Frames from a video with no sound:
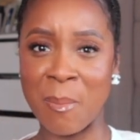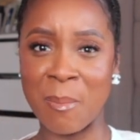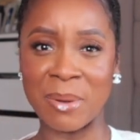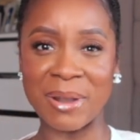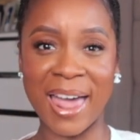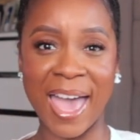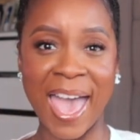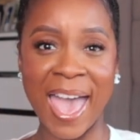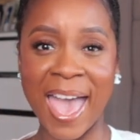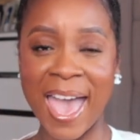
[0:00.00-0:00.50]

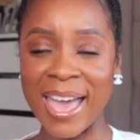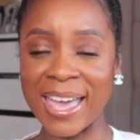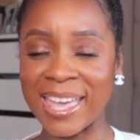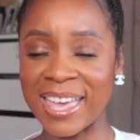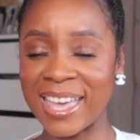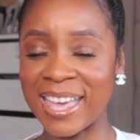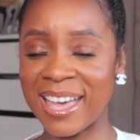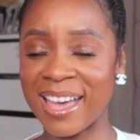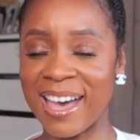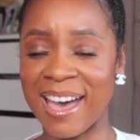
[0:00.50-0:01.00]

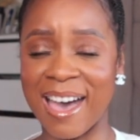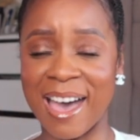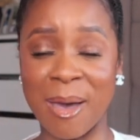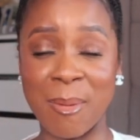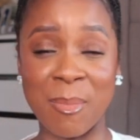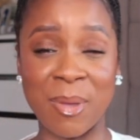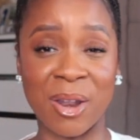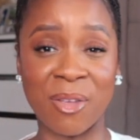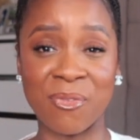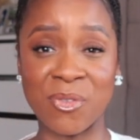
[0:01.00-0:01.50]
black,
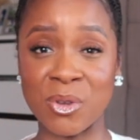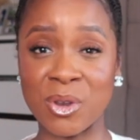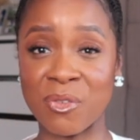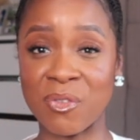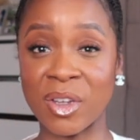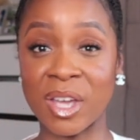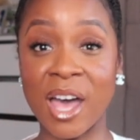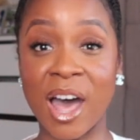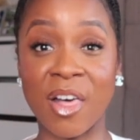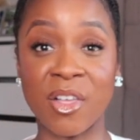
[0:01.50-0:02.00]
um, and a few
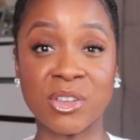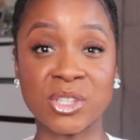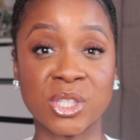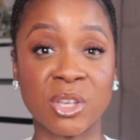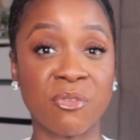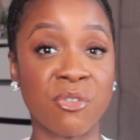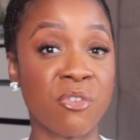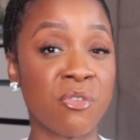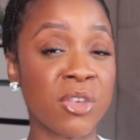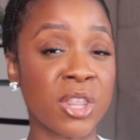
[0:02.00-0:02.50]
different colors.
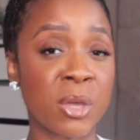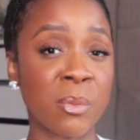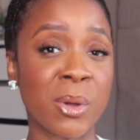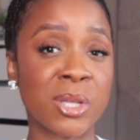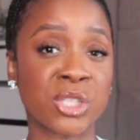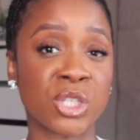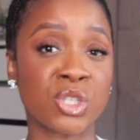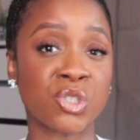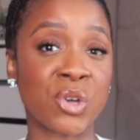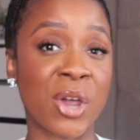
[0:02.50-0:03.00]
So if you really
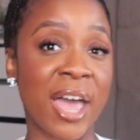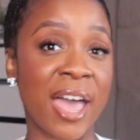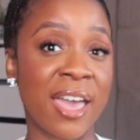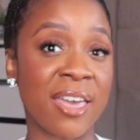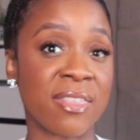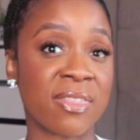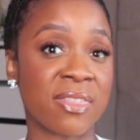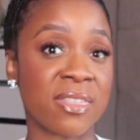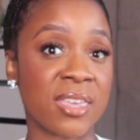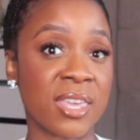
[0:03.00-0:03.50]
want to
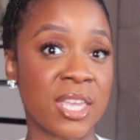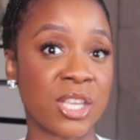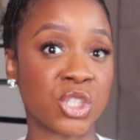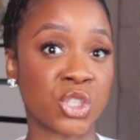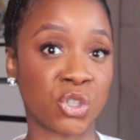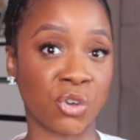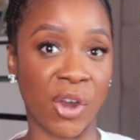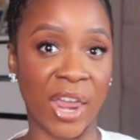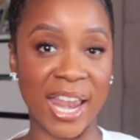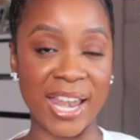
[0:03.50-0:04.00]
try the
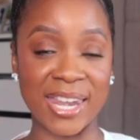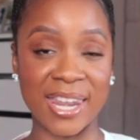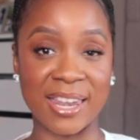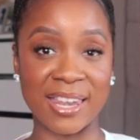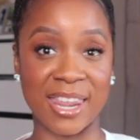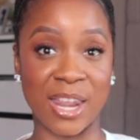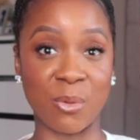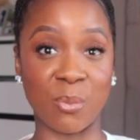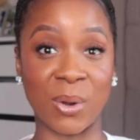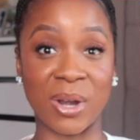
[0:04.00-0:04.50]
trend
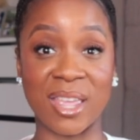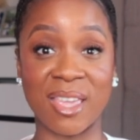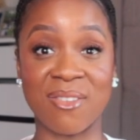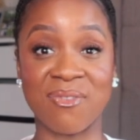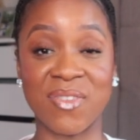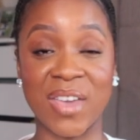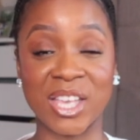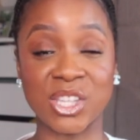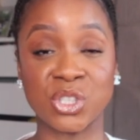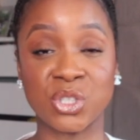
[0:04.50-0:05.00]
and didn't want to
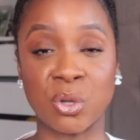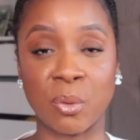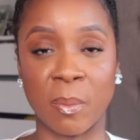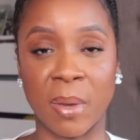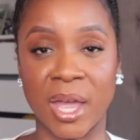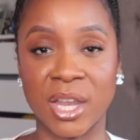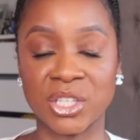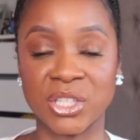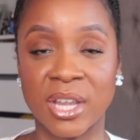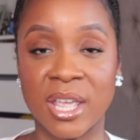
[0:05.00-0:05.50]
invest too
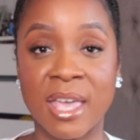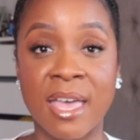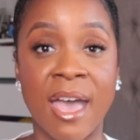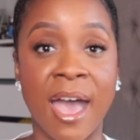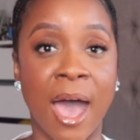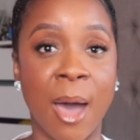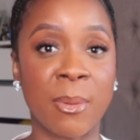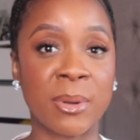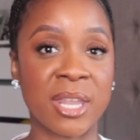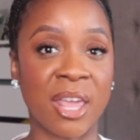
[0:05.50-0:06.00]
much,
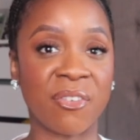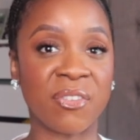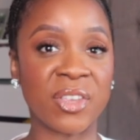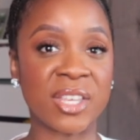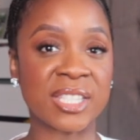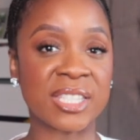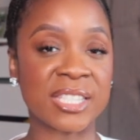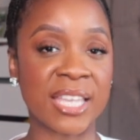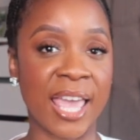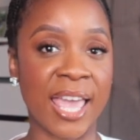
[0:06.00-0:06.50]
I would
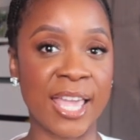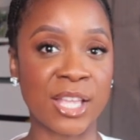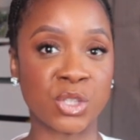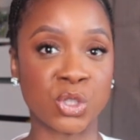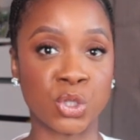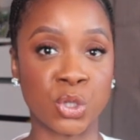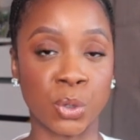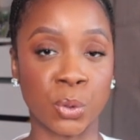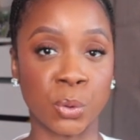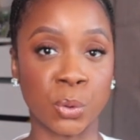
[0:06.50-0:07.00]
definitely say
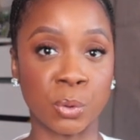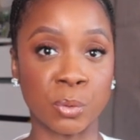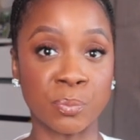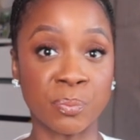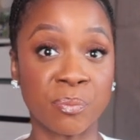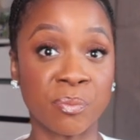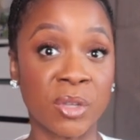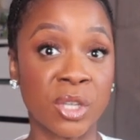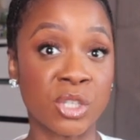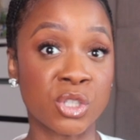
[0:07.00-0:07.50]
to
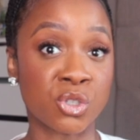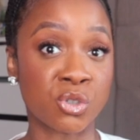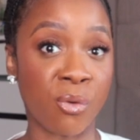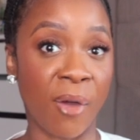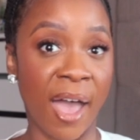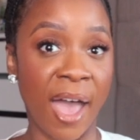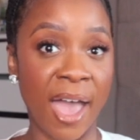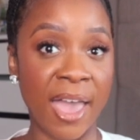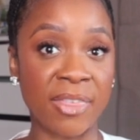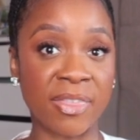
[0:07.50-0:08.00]

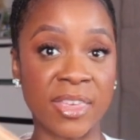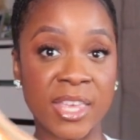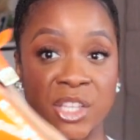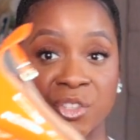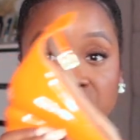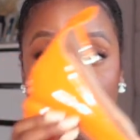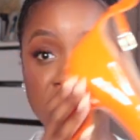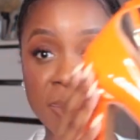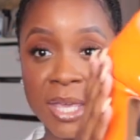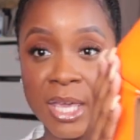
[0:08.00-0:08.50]
try
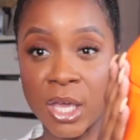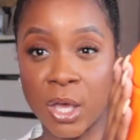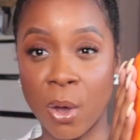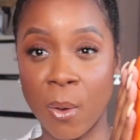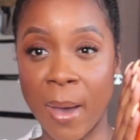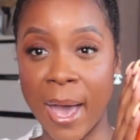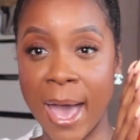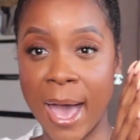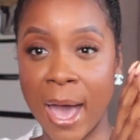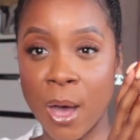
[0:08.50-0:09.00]
these from
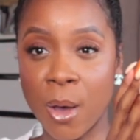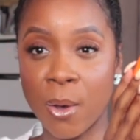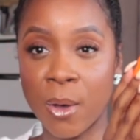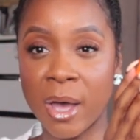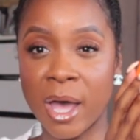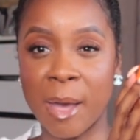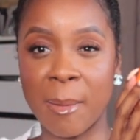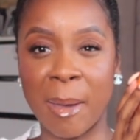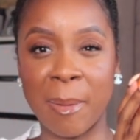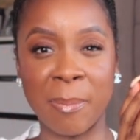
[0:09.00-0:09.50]
Ego out.
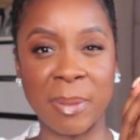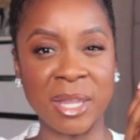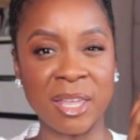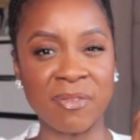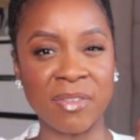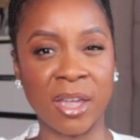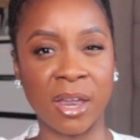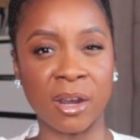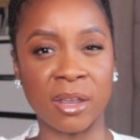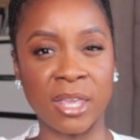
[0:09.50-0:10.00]
Um, I
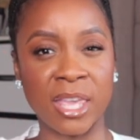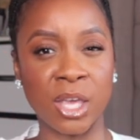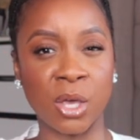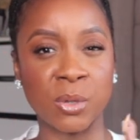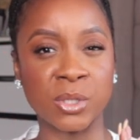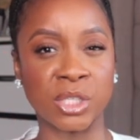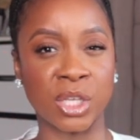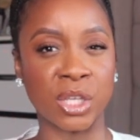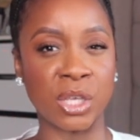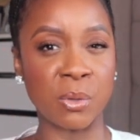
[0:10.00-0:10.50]
believe they're
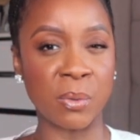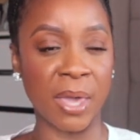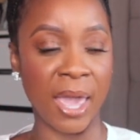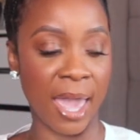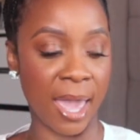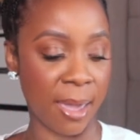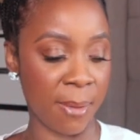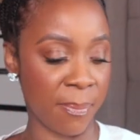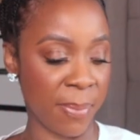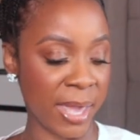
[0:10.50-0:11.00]
Ego's a
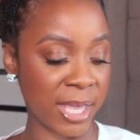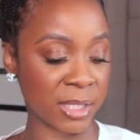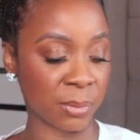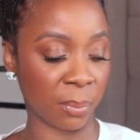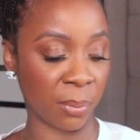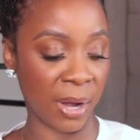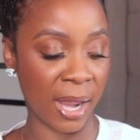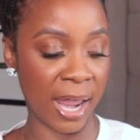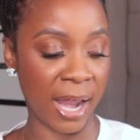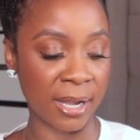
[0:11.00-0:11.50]
UK
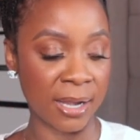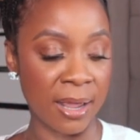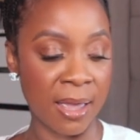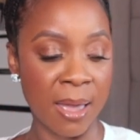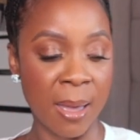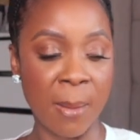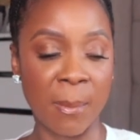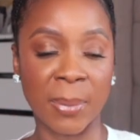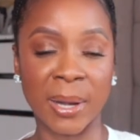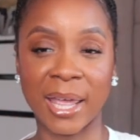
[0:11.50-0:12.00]
based brand,
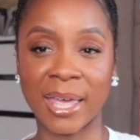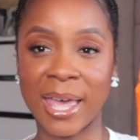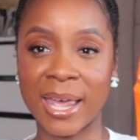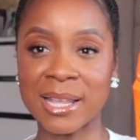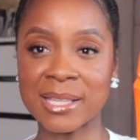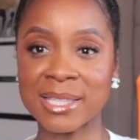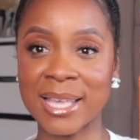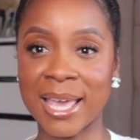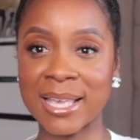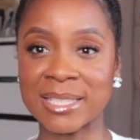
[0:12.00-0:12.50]
but I
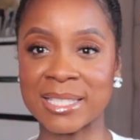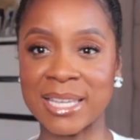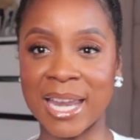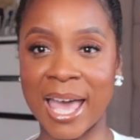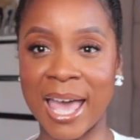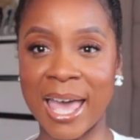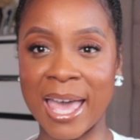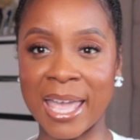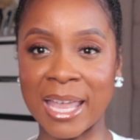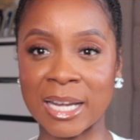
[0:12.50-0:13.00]
got a size
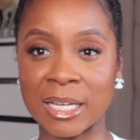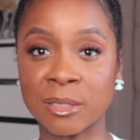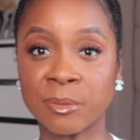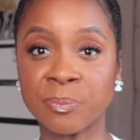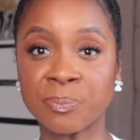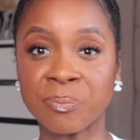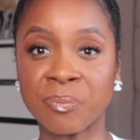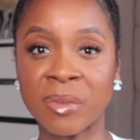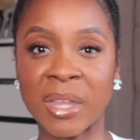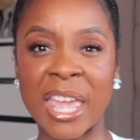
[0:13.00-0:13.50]
nine
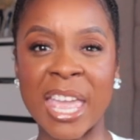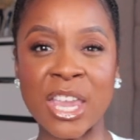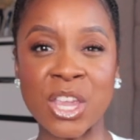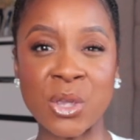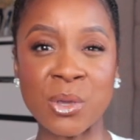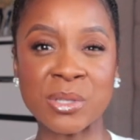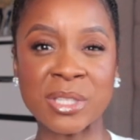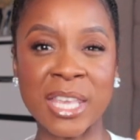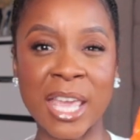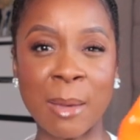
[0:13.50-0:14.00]
and
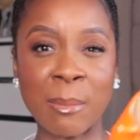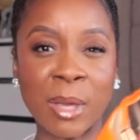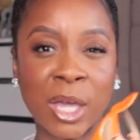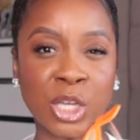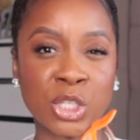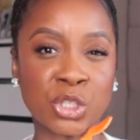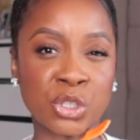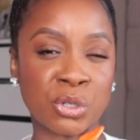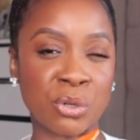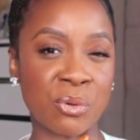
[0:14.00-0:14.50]
usually I'm
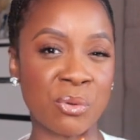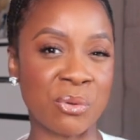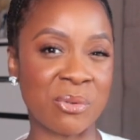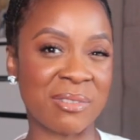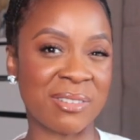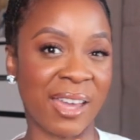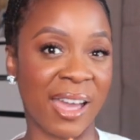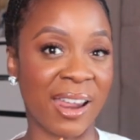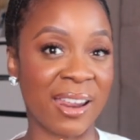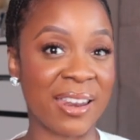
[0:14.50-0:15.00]
like a true
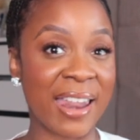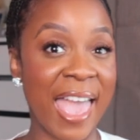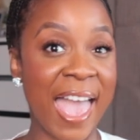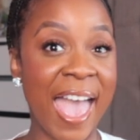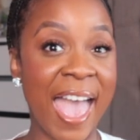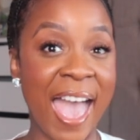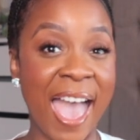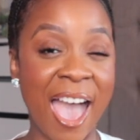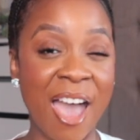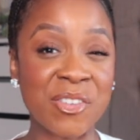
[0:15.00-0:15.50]
nine and a
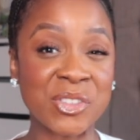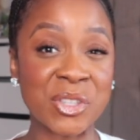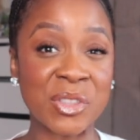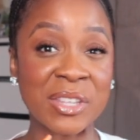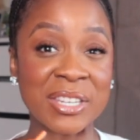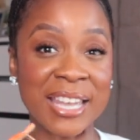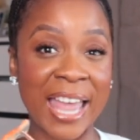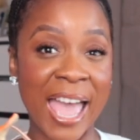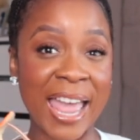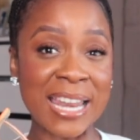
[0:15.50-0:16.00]
half. So
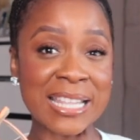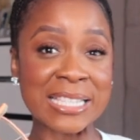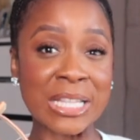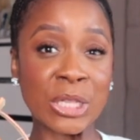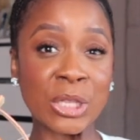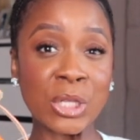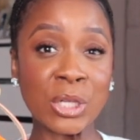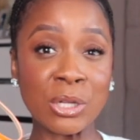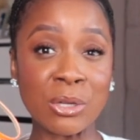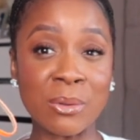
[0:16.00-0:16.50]
the nine is a
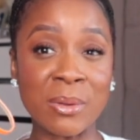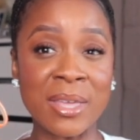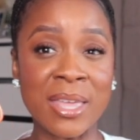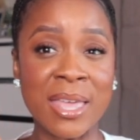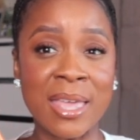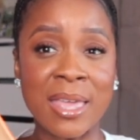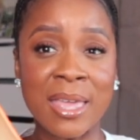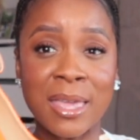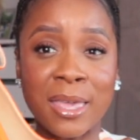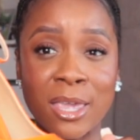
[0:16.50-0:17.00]
little
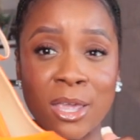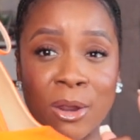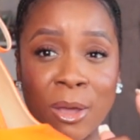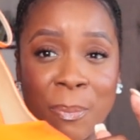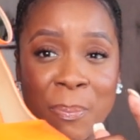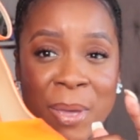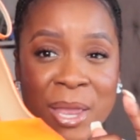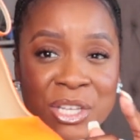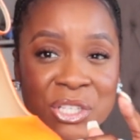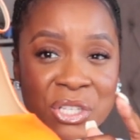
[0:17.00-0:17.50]
you
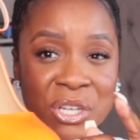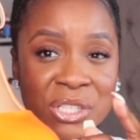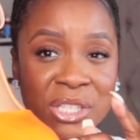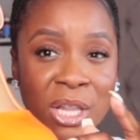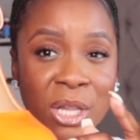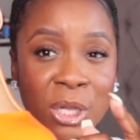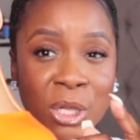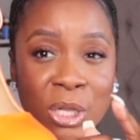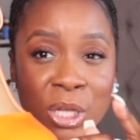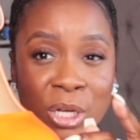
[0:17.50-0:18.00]
know, pinches
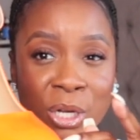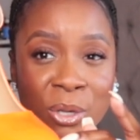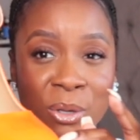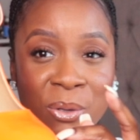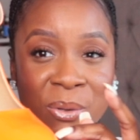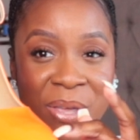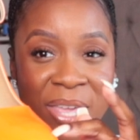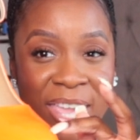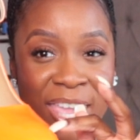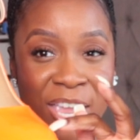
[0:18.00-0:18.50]
a
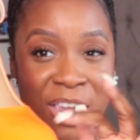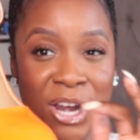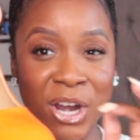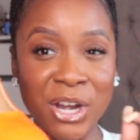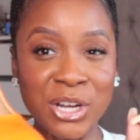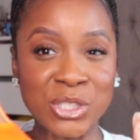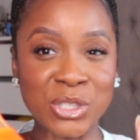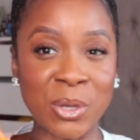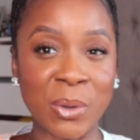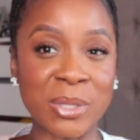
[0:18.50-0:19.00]
little
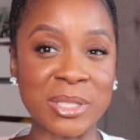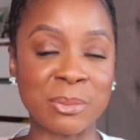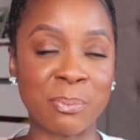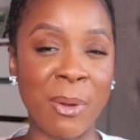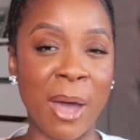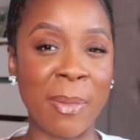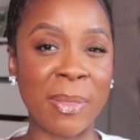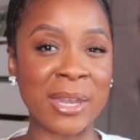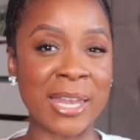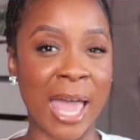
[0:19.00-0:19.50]
here, so it's
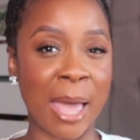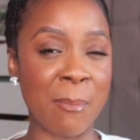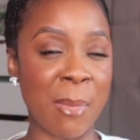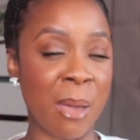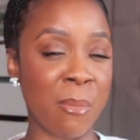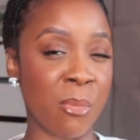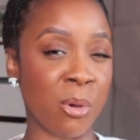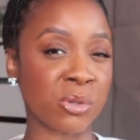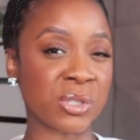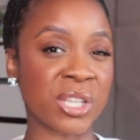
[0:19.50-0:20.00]
probably not
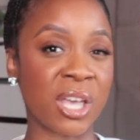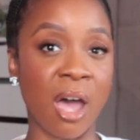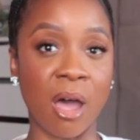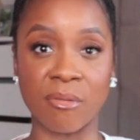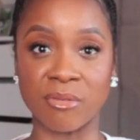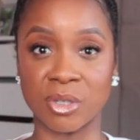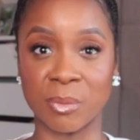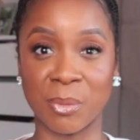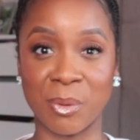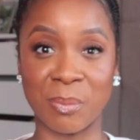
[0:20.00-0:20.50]
my most
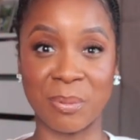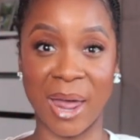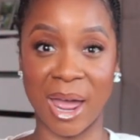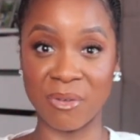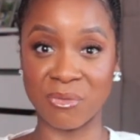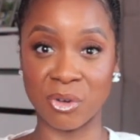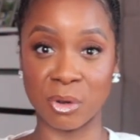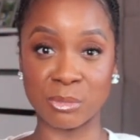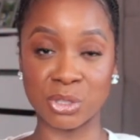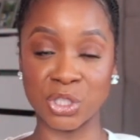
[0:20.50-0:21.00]
comfortable
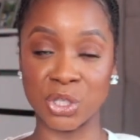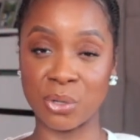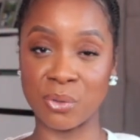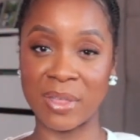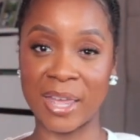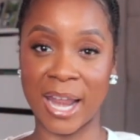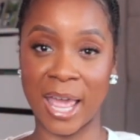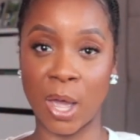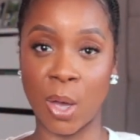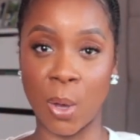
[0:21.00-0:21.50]
platform shoe
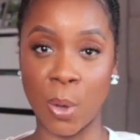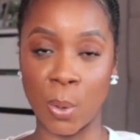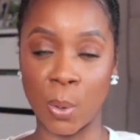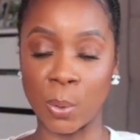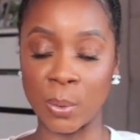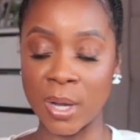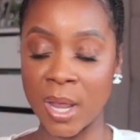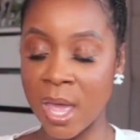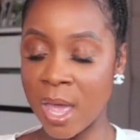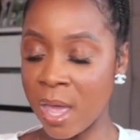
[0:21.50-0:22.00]
that I
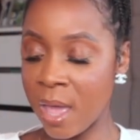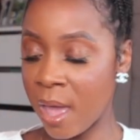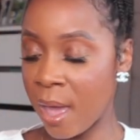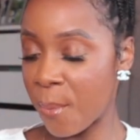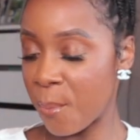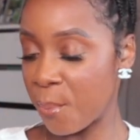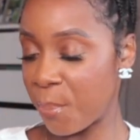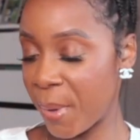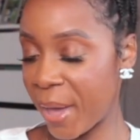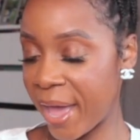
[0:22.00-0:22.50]
own,
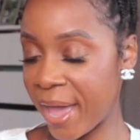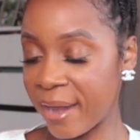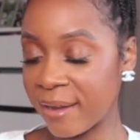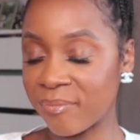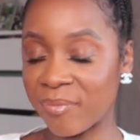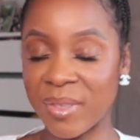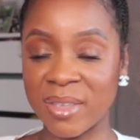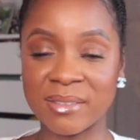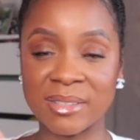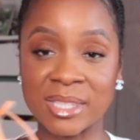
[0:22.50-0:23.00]

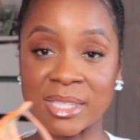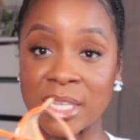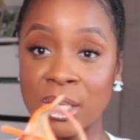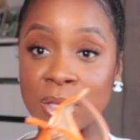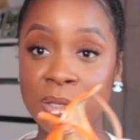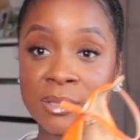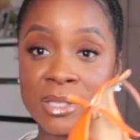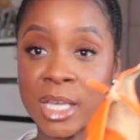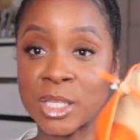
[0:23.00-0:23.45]
but it still